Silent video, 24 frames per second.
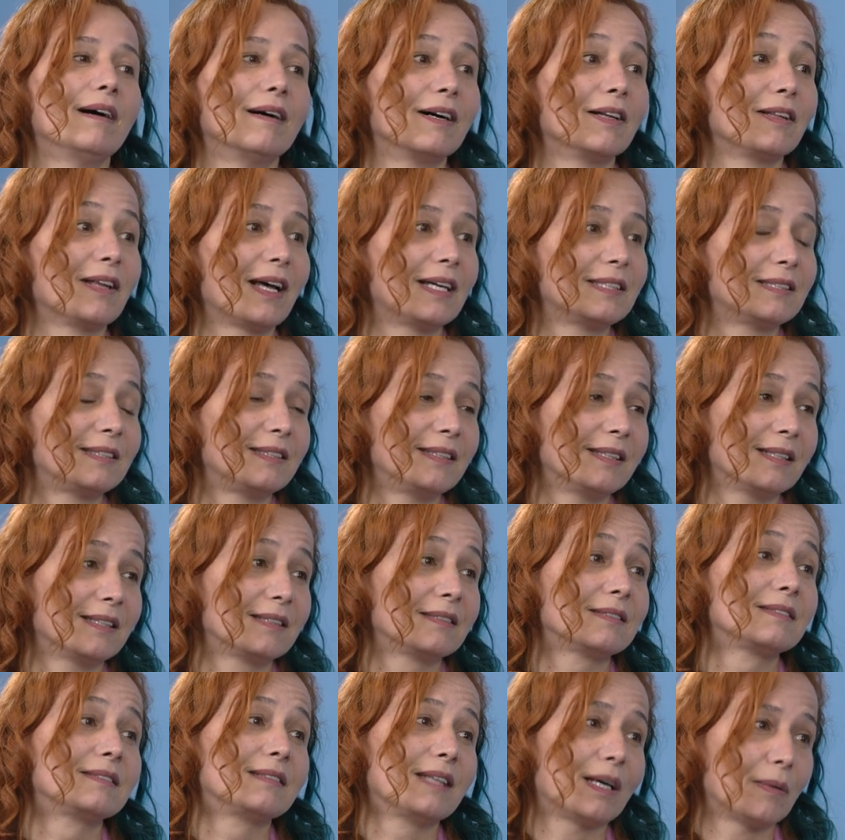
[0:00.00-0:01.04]
last
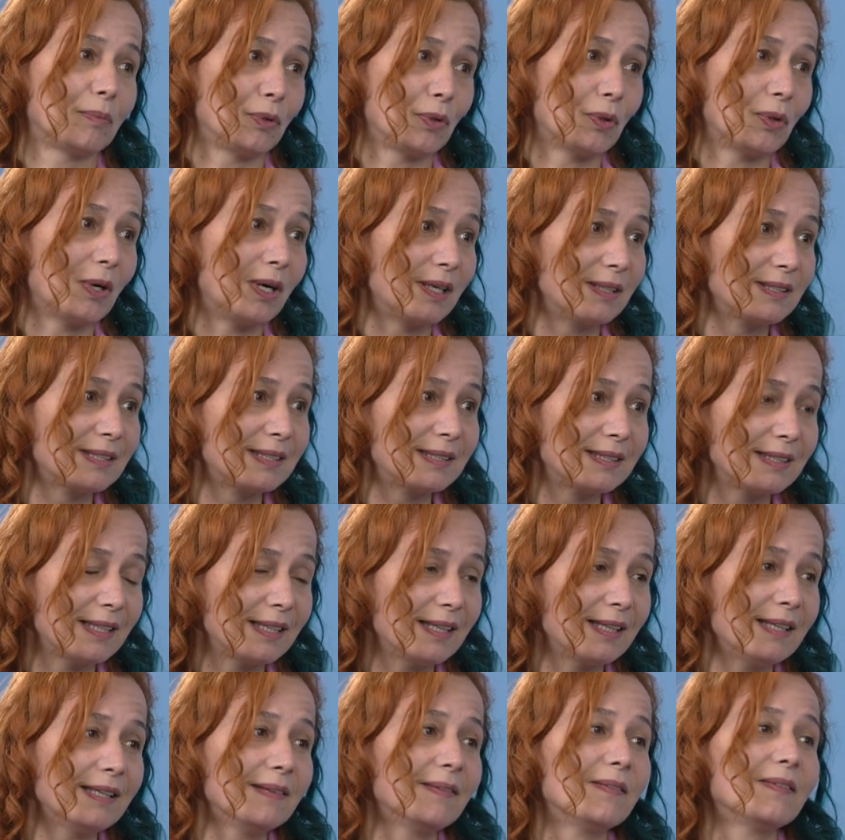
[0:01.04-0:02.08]
year's
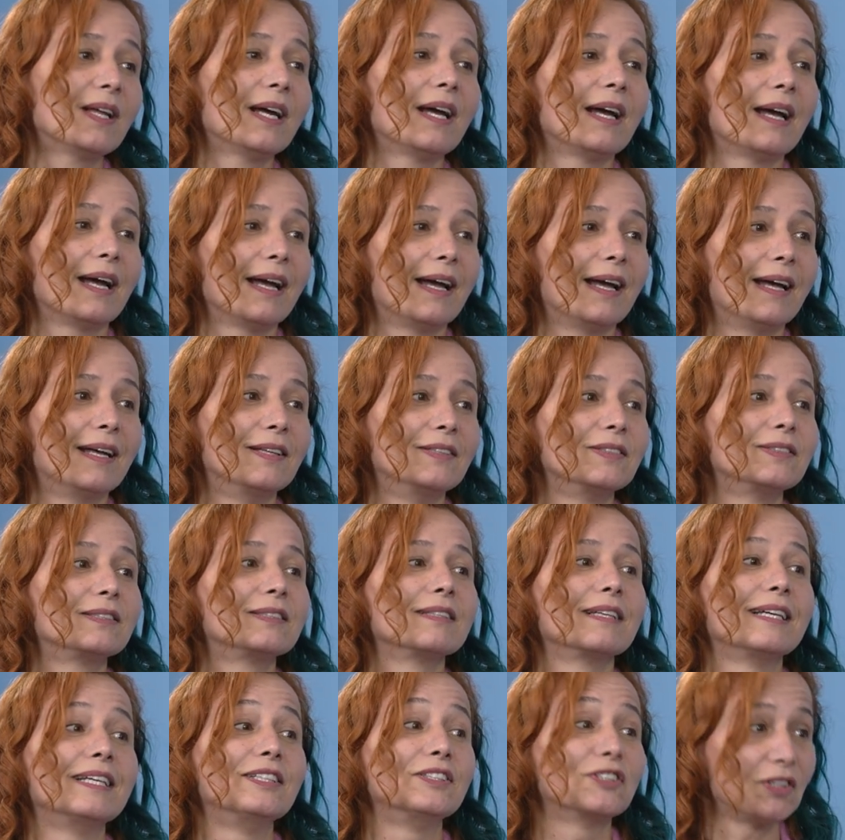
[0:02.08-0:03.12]
WRC, and
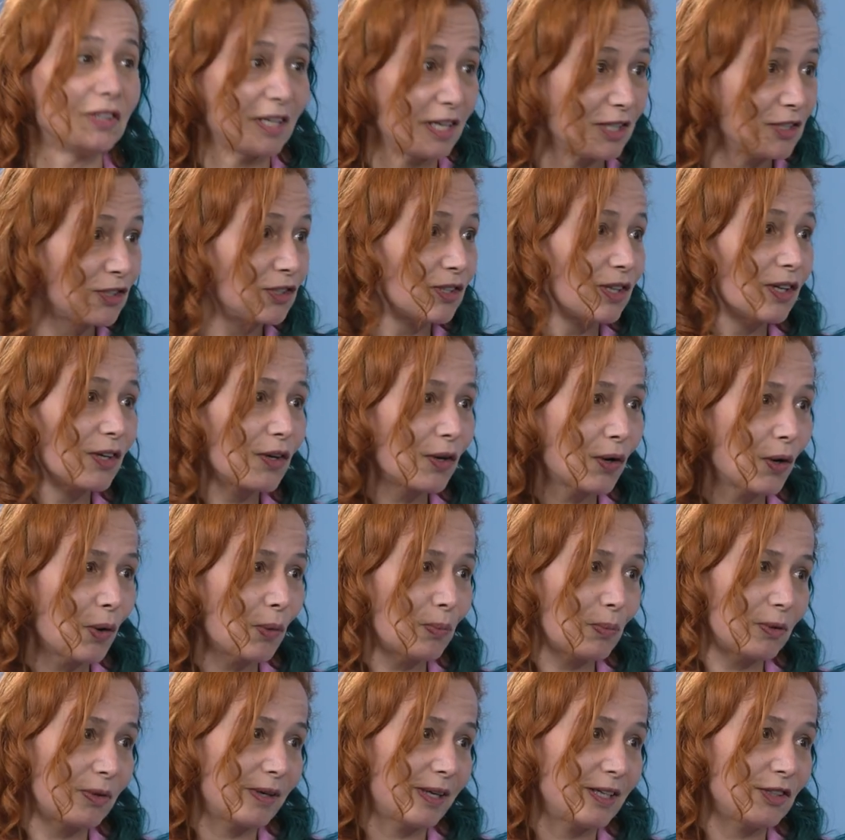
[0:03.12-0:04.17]
international
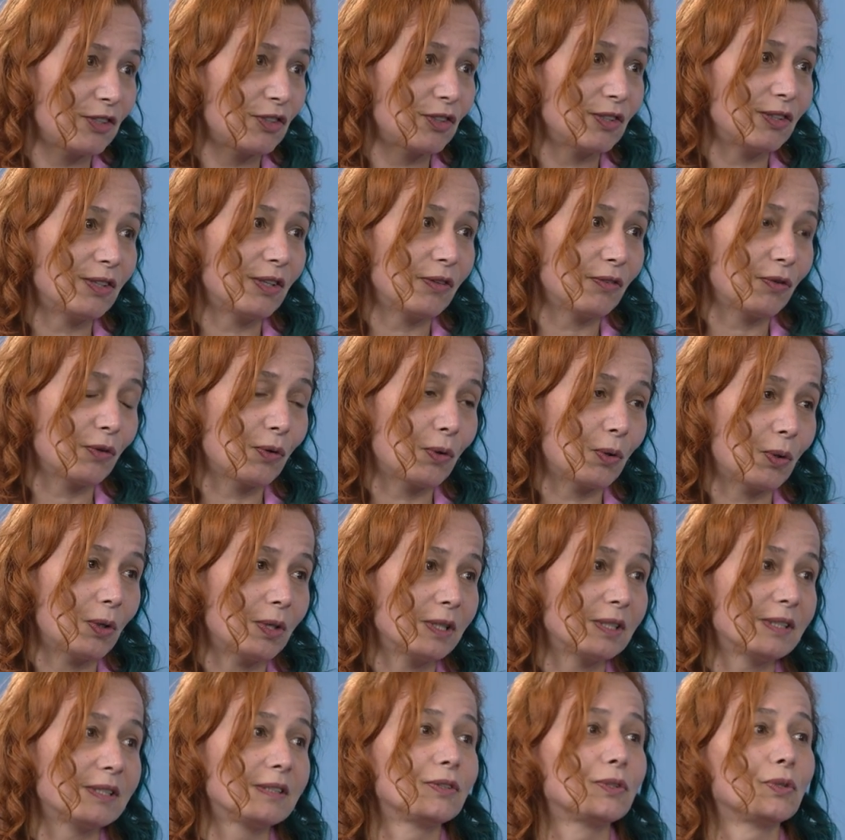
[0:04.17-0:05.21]
cooperation, of
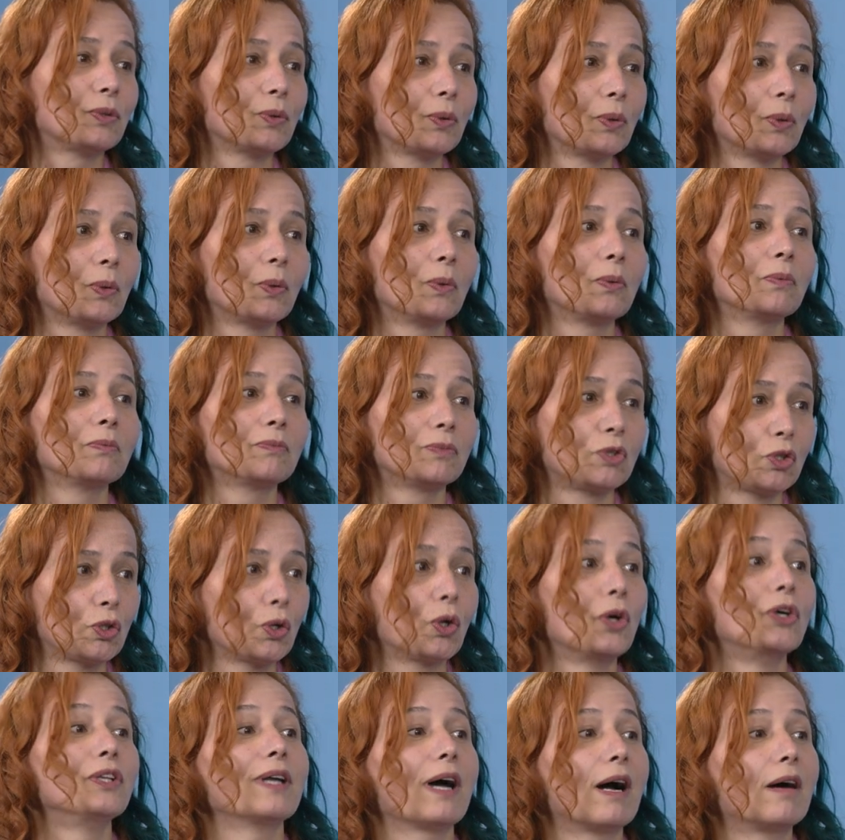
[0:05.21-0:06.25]
course, to
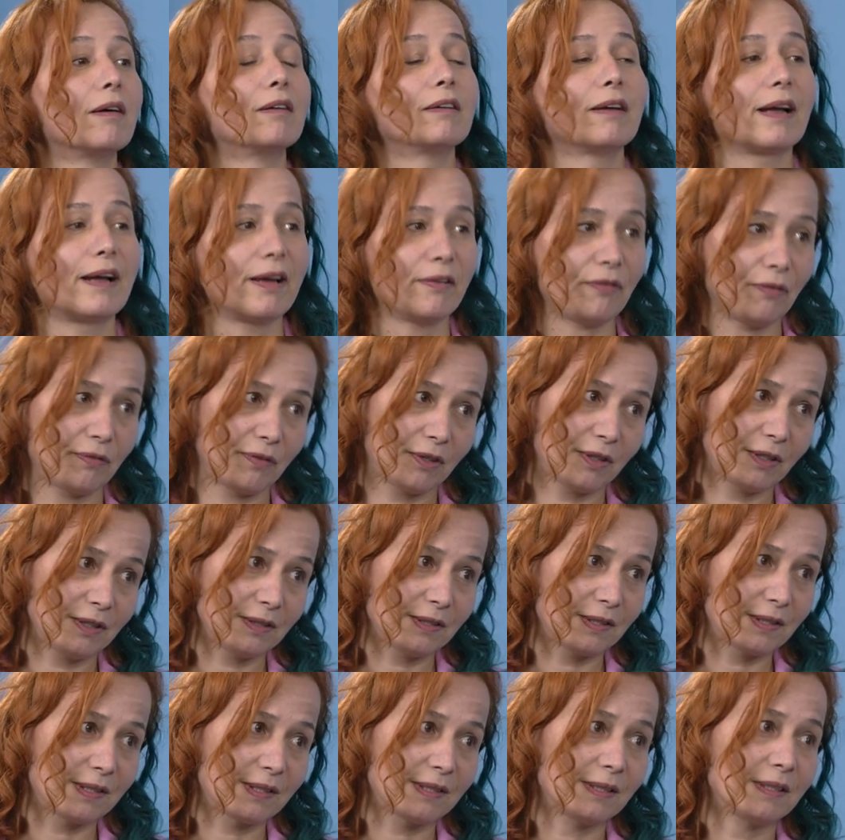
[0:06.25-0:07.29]
join our
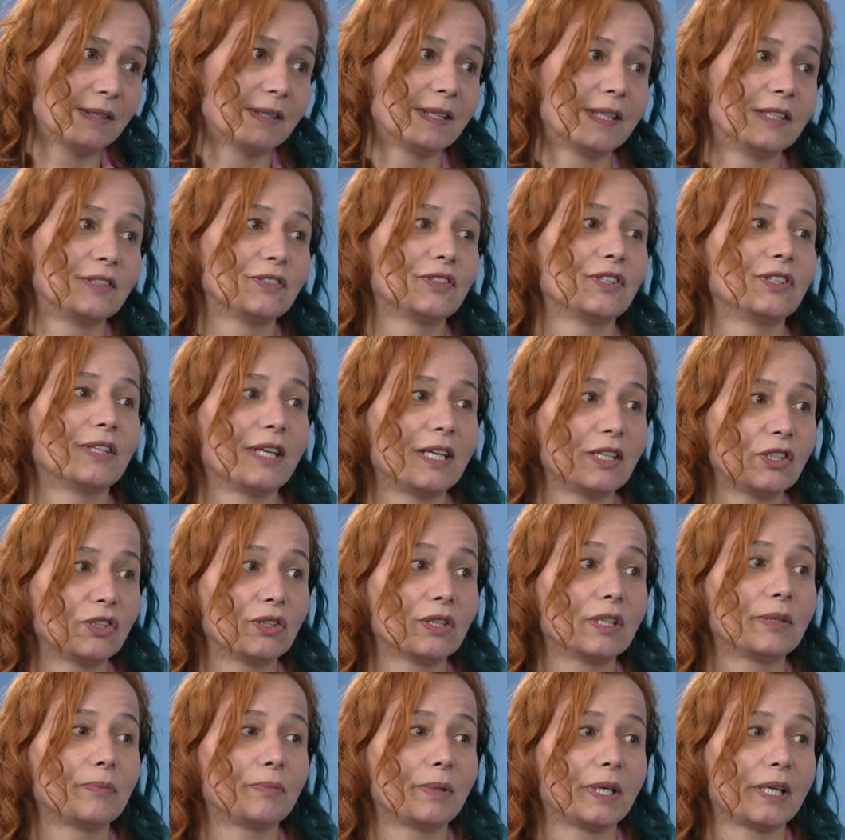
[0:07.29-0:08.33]
efforts
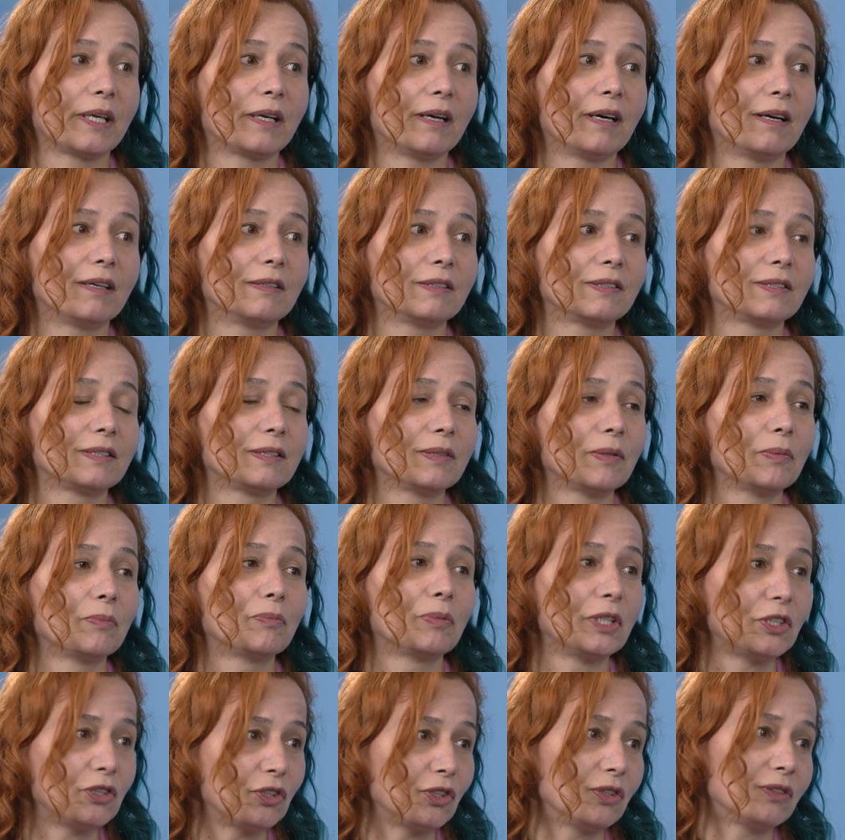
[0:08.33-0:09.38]
internationally, because
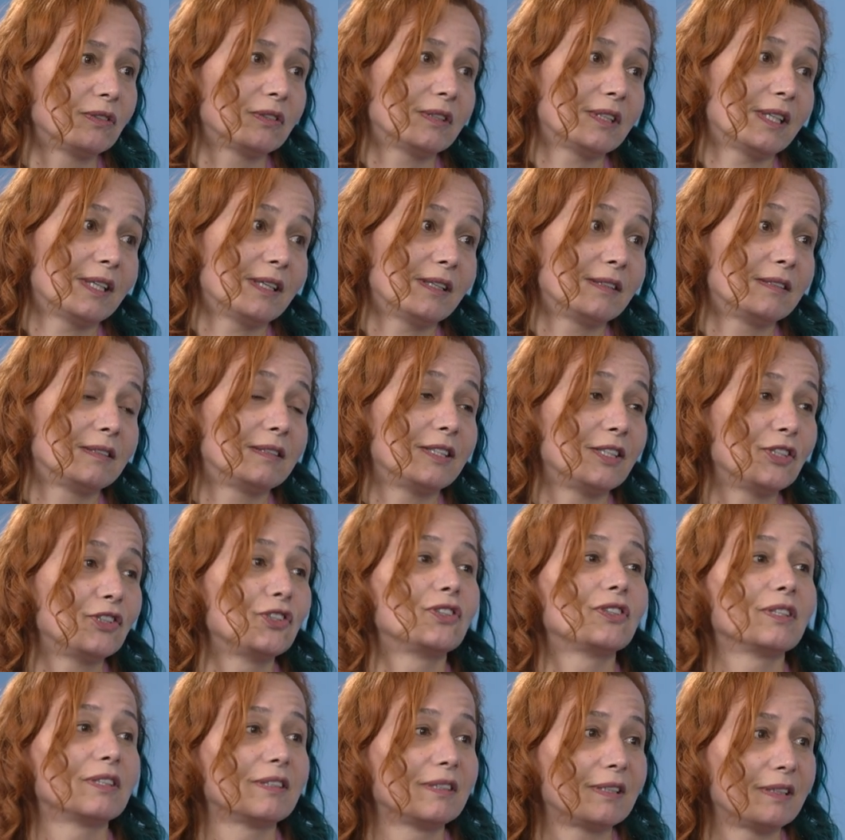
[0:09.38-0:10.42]
bridging the
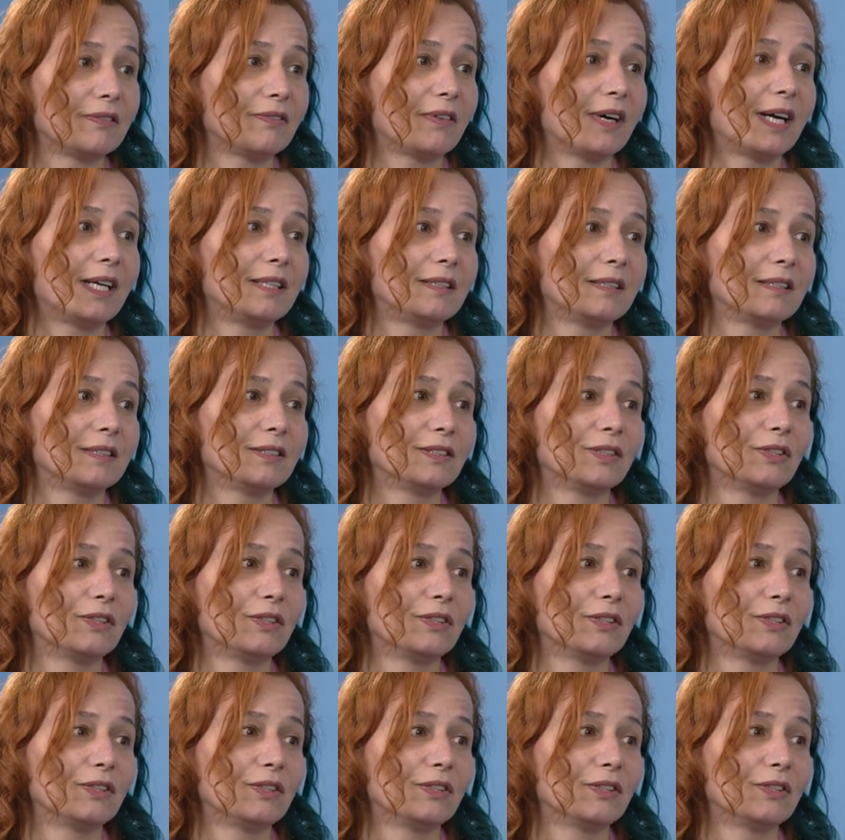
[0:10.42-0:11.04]
digital divide is